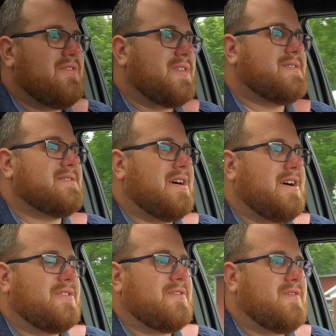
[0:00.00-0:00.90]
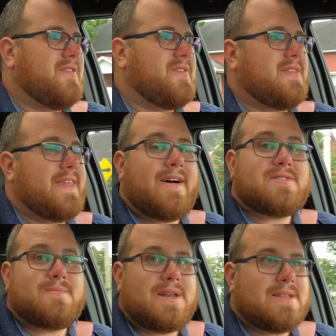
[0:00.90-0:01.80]
for this is
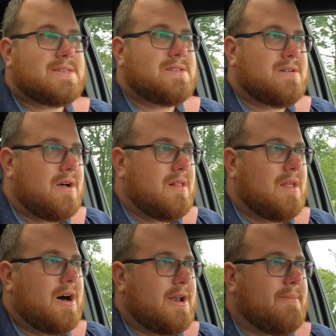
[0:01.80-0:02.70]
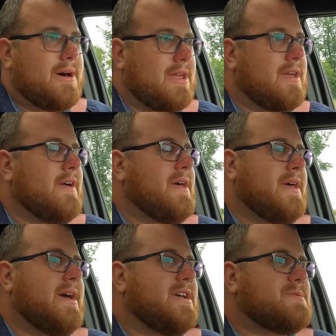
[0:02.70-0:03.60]
$115,000, but it's still a lot of money,
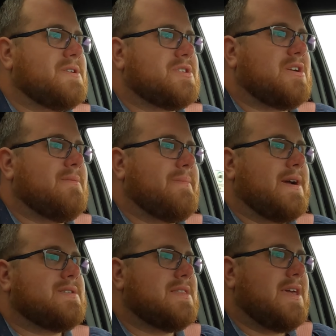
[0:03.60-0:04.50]
especially compared to the